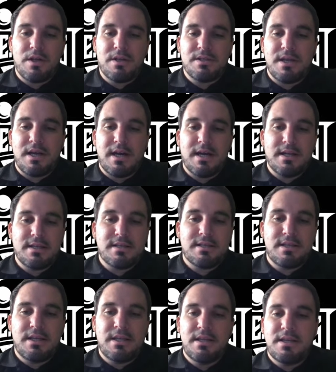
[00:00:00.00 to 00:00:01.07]
Is it
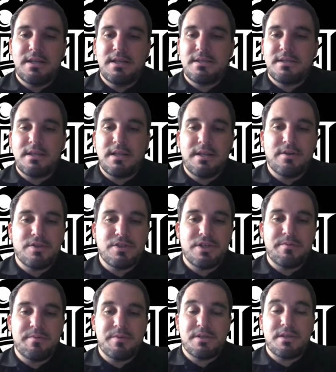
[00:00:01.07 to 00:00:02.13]
honesty? Is it
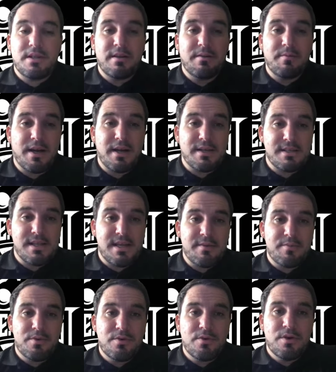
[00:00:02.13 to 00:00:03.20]
leadership? Is it leading by
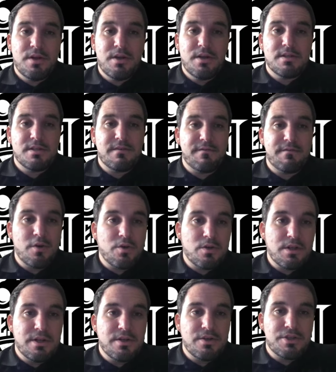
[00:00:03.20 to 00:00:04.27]
example? The vocal
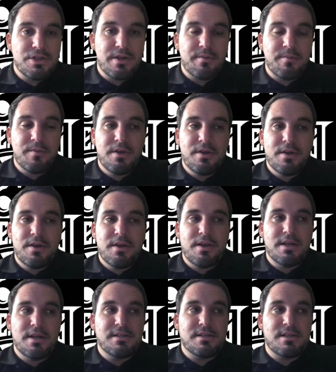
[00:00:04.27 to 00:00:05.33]
leadership?
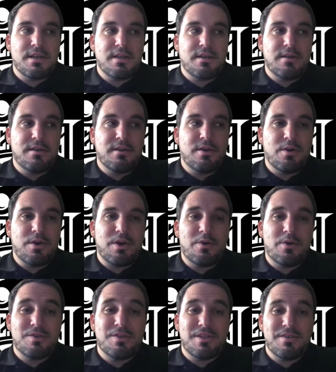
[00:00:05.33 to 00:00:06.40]
Is it, a
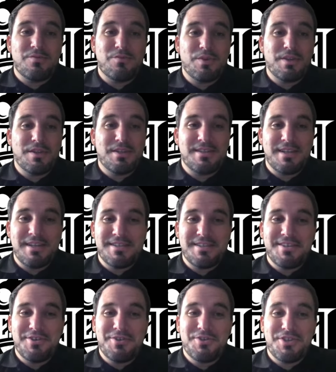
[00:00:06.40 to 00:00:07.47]
coach that really stays
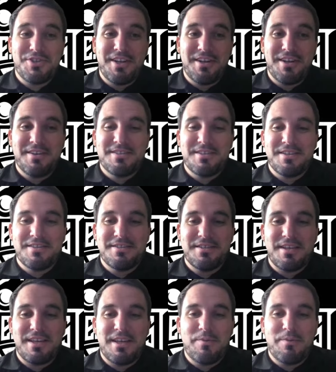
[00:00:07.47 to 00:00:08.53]
in your shit to
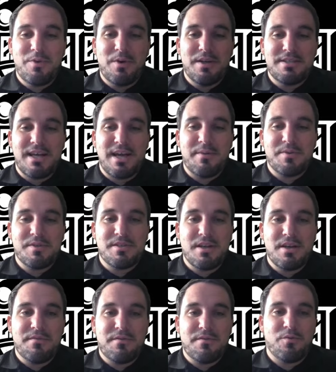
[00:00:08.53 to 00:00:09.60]
keep you on top of
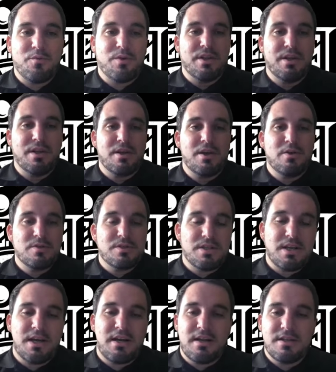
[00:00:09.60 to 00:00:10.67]
stuff, or really a coach that
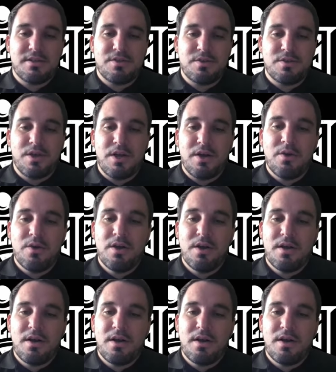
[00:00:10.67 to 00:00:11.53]
kind of lets you go?